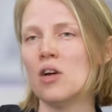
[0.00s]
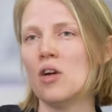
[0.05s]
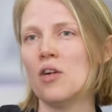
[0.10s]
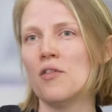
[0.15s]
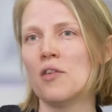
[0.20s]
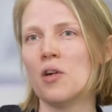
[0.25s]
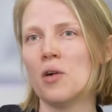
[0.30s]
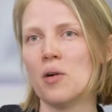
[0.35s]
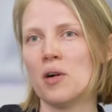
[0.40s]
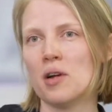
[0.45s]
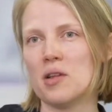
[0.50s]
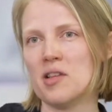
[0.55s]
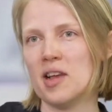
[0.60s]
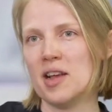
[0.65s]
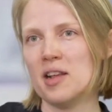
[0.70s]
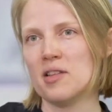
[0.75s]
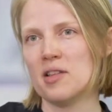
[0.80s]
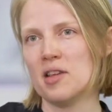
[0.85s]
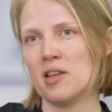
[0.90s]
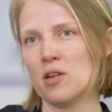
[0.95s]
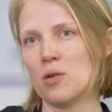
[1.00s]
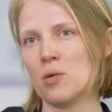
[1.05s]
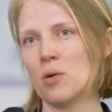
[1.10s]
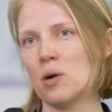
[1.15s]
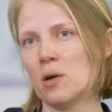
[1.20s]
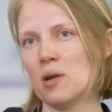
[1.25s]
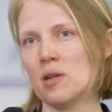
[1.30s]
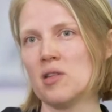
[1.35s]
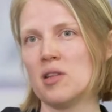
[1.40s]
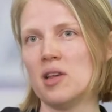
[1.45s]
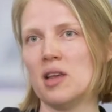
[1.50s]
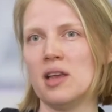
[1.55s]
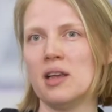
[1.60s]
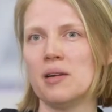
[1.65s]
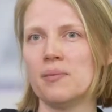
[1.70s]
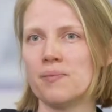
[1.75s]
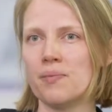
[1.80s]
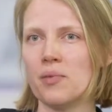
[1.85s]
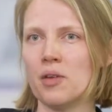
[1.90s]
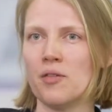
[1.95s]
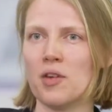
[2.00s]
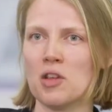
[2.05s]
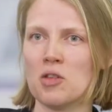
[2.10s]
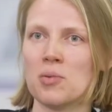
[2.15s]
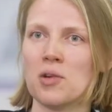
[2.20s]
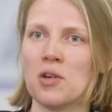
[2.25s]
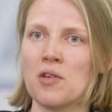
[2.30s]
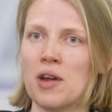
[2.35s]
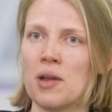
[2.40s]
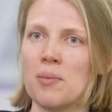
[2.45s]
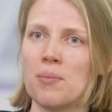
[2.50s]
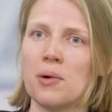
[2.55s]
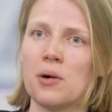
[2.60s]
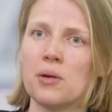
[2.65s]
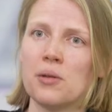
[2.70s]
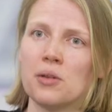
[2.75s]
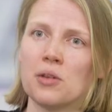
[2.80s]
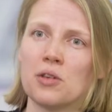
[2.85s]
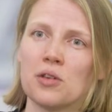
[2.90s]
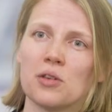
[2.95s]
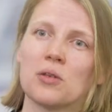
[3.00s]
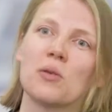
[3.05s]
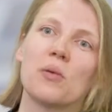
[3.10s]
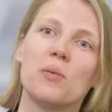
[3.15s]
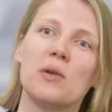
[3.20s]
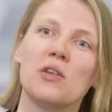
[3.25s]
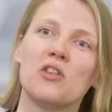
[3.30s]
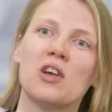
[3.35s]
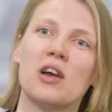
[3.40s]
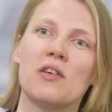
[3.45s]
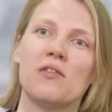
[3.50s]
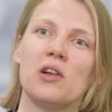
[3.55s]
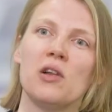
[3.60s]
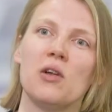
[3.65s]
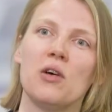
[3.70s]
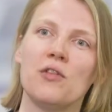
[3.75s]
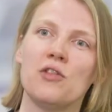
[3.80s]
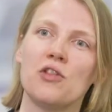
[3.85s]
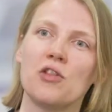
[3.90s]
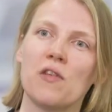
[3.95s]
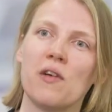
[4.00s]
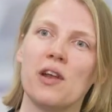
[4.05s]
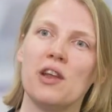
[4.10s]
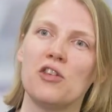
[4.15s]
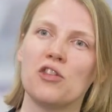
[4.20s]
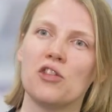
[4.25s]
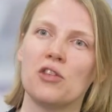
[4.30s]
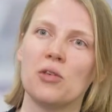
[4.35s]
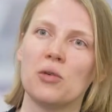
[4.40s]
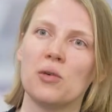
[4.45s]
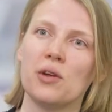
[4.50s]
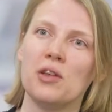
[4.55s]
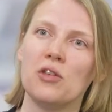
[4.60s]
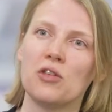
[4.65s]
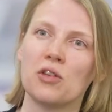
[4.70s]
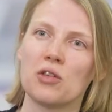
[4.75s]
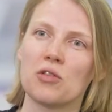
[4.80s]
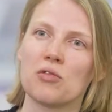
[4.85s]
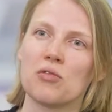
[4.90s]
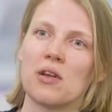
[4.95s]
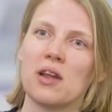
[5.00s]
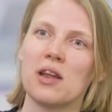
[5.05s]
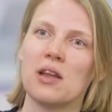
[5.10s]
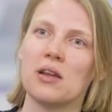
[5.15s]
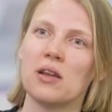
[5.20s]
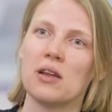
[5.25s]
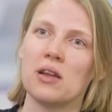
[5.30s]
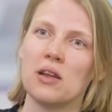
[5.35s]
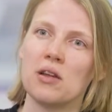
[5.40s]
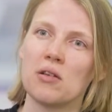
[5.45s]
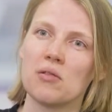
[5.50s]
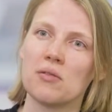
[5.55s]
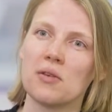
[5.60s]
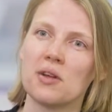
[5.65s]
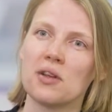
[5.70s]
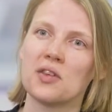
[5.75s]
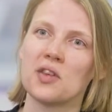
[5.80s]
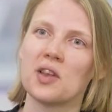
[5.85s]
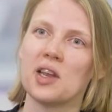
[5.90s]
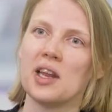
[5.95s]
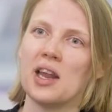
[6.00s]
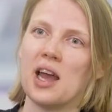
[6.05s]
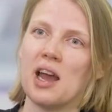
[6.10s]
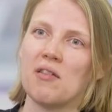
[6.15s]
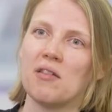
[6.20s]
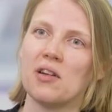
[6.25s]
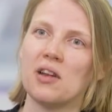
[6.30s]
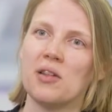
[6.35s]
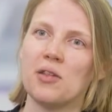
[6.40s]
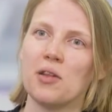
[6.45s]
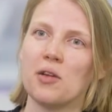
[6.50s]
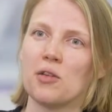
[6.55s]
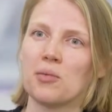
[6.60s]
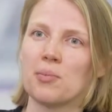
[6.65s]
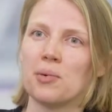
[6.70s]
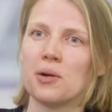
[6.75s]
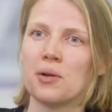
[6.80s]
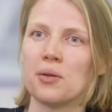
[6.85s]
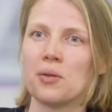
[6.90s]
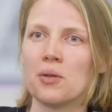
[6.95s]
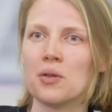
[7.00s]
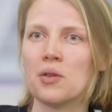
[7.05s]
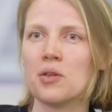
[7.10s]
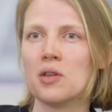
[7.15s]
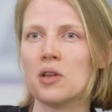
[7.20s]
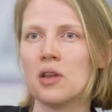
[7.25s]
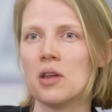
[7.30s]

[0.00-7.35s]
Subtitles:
of longer dated quality investment grade bonds, which have a lot of duration or interest rate risk inherent in those bonds.